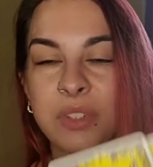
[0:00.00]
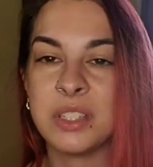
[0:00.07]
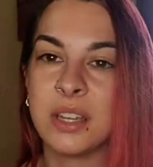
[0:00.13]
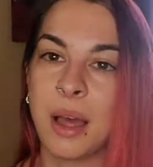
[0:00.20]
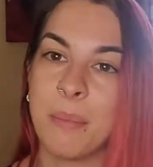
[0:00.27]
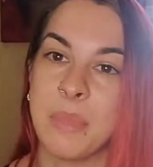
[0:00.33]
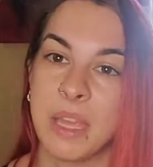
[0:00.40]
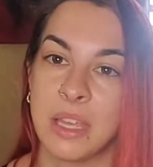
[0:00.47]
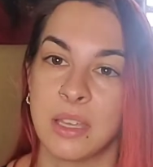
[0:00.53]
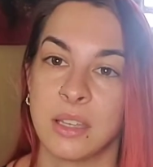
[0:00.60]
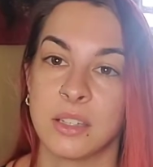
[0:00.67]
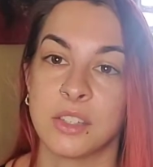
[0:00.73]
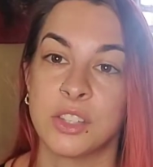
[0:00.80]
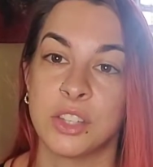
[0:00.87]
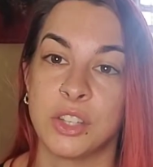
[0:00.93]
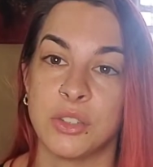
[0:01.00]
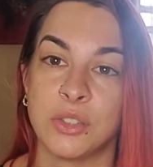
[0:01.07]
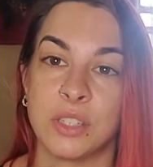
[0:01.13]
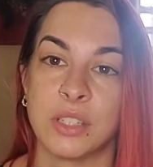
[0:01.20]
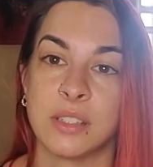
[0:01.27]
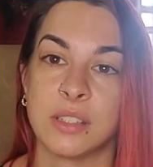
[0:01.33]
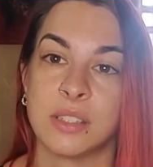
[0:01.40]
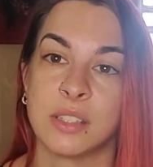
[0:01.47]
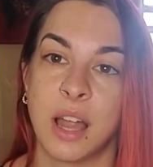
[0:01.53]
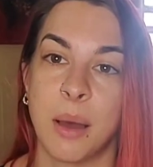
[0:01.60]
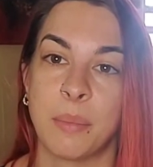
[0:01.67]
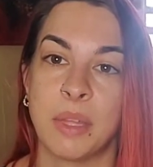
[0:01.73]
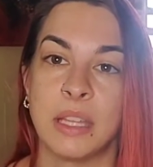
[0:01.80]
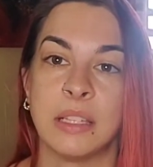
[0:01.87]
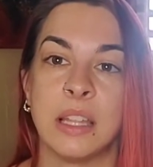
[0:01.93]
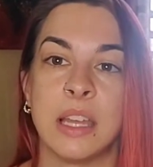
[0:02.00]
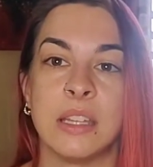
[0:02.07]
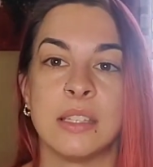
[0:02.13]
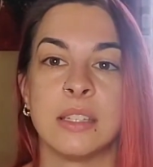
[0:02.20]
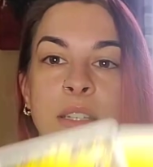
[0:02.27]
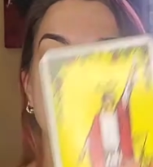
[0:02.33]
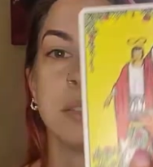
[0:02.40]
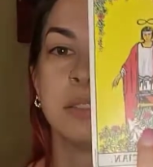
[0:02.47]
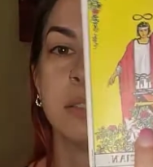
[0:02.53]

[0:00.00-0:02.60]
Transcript: Stop making excuses. Stop being lazy.